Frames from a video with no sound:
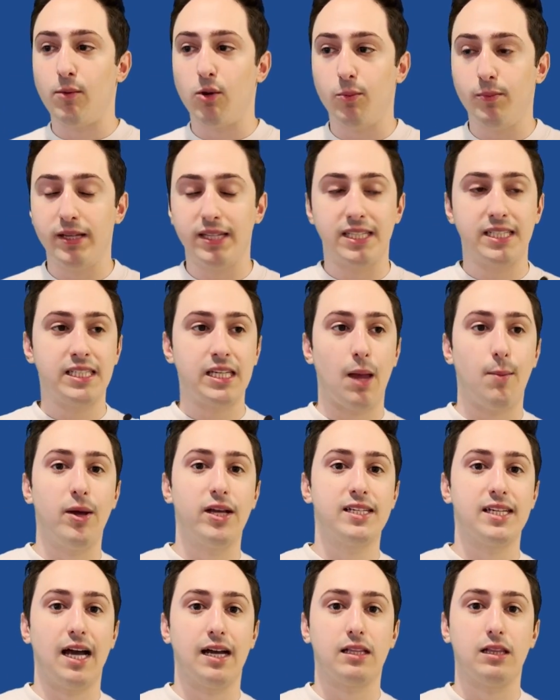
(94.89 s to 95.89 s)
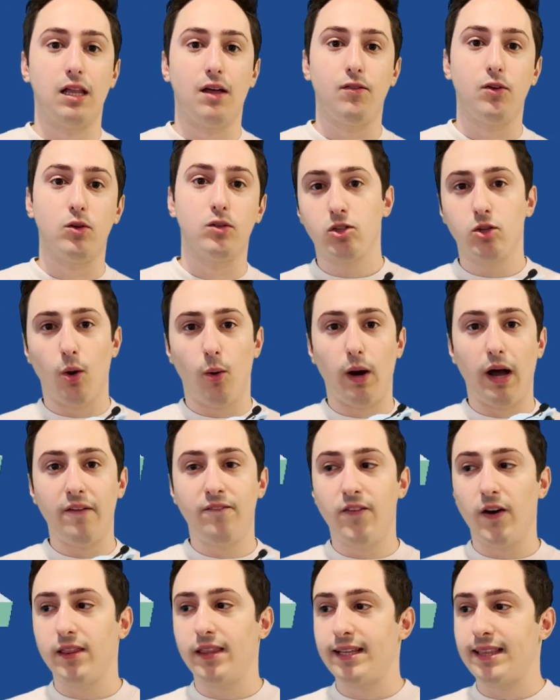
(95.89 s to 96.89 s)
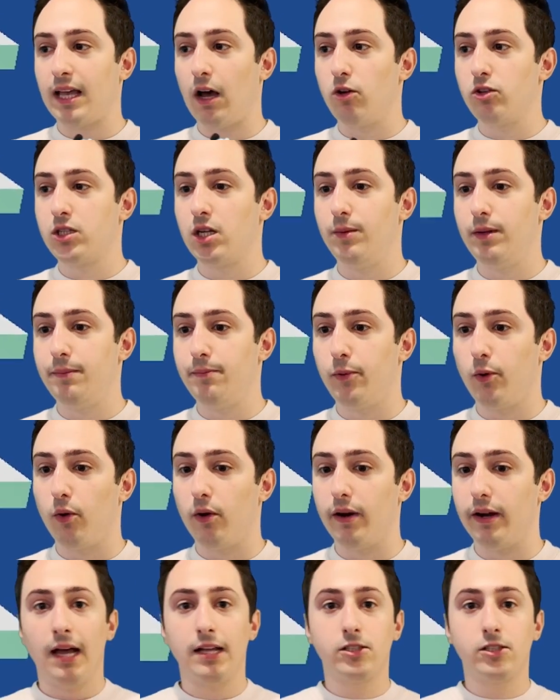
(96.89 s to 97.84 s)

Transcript: It would be the same exact level. So I felt like that was going to be boring.